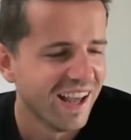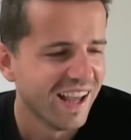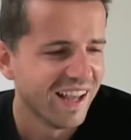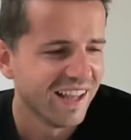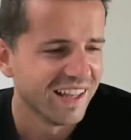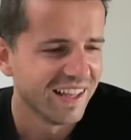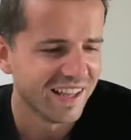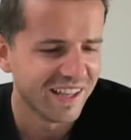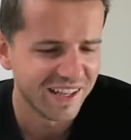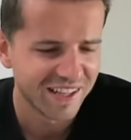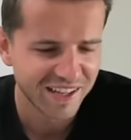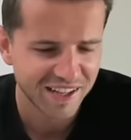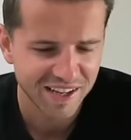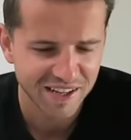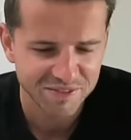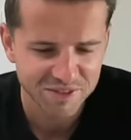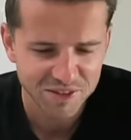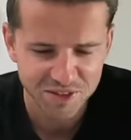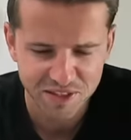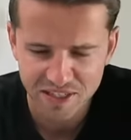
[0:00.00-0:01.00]
Yeah,
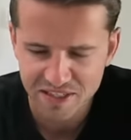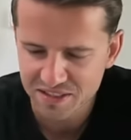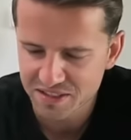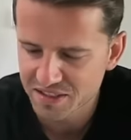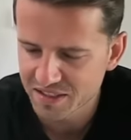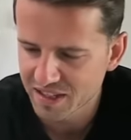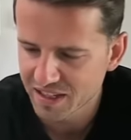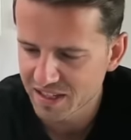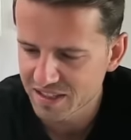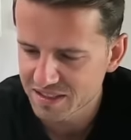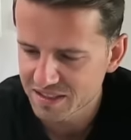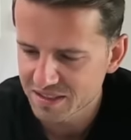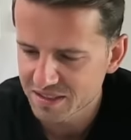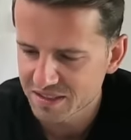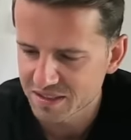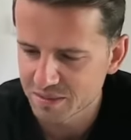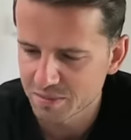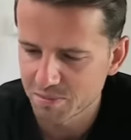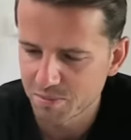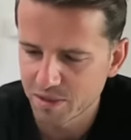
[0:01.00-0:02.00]
after yesterday's
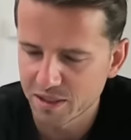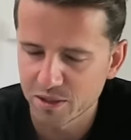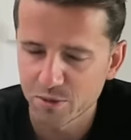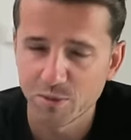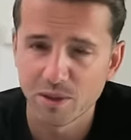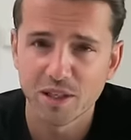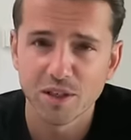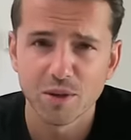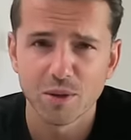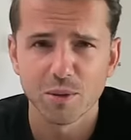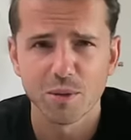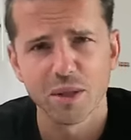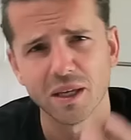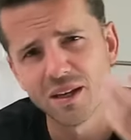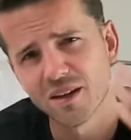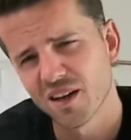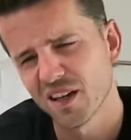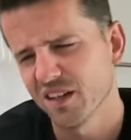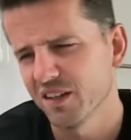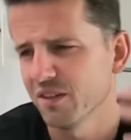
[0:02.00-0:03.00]
split video, yeah,
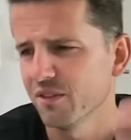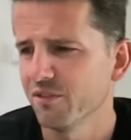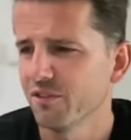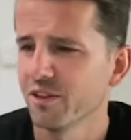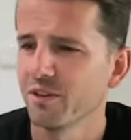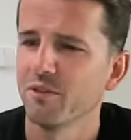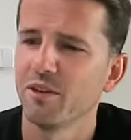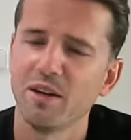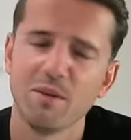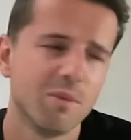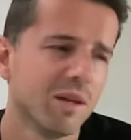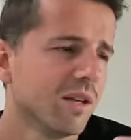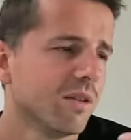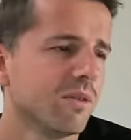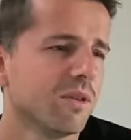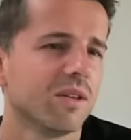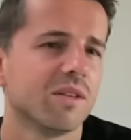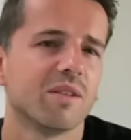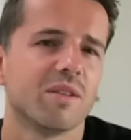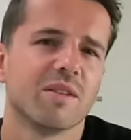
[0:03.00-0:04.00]
I didn't feel very bad,
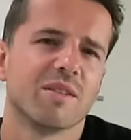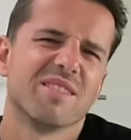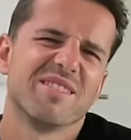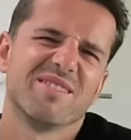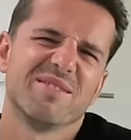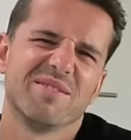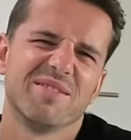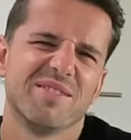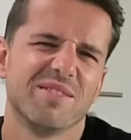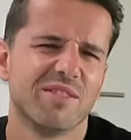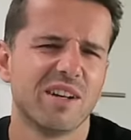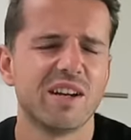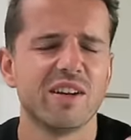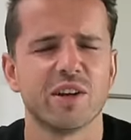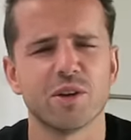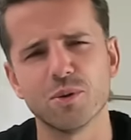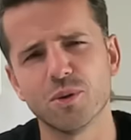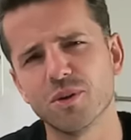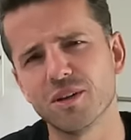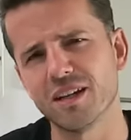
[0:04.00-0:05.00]
very
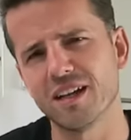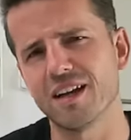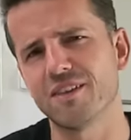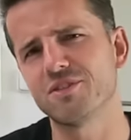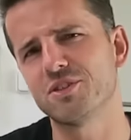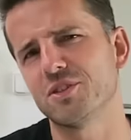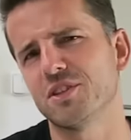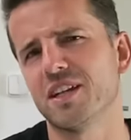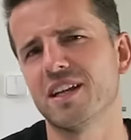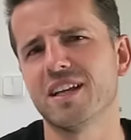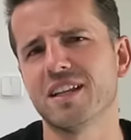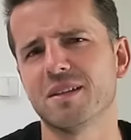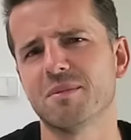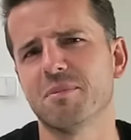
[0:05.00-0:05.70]
good after that.